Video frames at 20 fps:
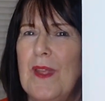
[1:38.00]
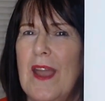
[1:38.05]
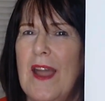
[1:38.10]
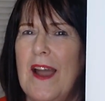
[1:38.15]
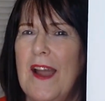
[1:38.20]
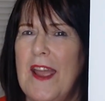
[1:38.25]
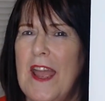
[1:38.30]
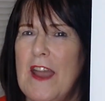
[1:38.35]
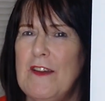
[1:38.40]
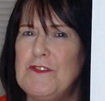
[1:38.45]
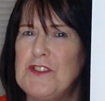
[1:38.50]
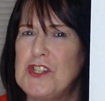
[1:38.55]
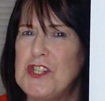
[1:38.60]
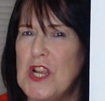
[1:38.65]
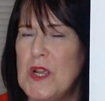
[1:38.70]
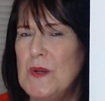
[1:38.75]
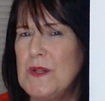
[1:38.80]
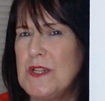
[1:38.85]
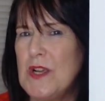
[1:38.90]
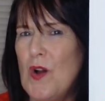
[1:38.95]
I have
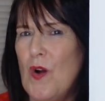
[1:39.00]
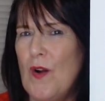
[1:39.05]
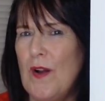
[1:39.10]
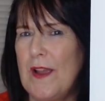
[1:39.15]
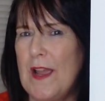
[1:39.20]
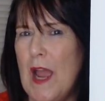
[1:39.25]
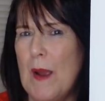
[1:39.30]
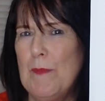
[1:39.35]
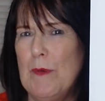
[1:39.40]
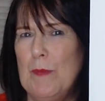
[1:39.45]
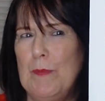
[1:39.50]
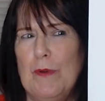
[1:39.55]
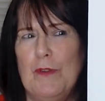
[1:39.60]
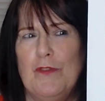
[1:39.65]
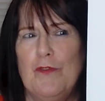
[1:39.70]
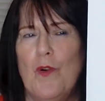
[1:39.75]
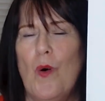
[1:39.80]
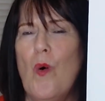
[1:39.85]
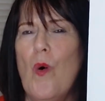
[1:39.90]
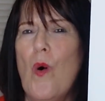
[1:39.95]
showed it on camera
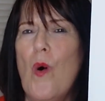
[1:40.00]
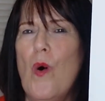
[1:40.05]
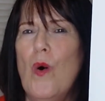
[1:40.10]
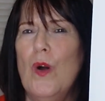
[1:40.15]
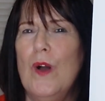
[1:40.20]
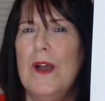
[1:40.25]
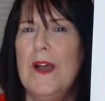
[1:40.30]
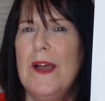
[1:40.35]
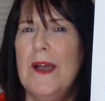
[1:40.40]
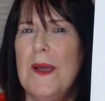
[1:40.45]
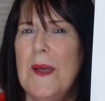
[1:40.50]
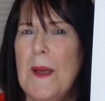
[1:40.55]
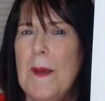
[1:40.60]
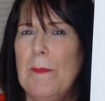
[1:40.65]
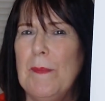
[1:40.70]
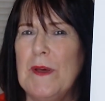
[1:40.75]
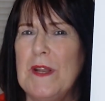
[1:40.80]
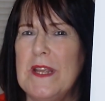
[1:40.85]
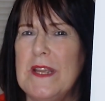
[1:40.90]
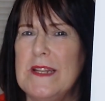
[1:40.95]
before,
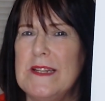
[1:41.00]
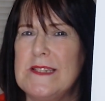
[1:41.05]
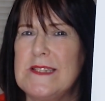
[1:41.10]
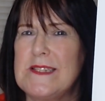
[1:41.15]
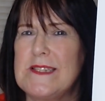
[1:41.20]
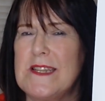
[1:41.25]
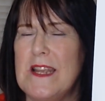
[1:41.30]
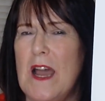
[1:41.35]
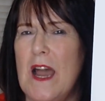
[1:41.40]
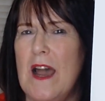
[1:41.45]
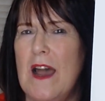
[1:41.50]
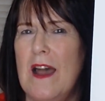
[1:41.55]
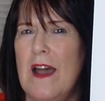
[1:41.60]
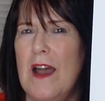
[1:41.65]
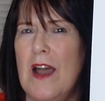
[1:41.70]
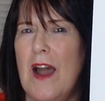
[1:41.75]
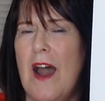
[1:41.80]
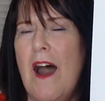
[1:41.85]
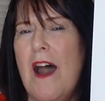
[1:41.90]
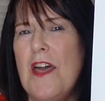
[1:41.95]
but it's
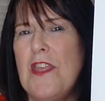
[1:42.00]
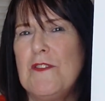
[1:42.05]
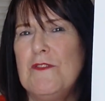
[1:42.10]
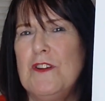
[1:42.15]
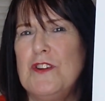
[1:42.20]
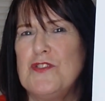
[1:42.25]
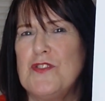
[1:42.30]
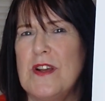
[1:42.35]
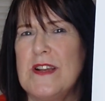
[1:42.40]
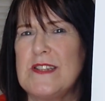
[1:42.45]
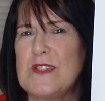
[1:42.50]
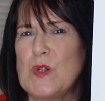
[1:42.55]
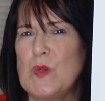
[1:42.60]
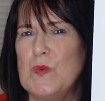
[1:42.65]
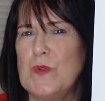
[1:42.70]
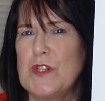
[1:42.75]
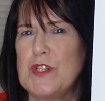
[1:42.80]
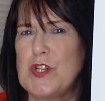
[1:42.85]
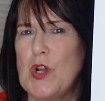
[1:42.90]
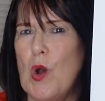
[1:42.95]
either a dress
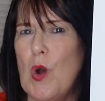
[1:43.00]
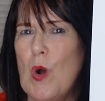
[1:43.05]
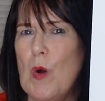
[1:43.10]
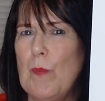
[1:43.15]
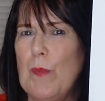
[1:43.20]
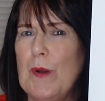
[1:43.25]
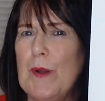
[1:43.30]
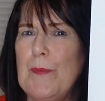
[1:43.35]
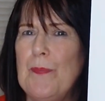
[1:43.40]
or a top.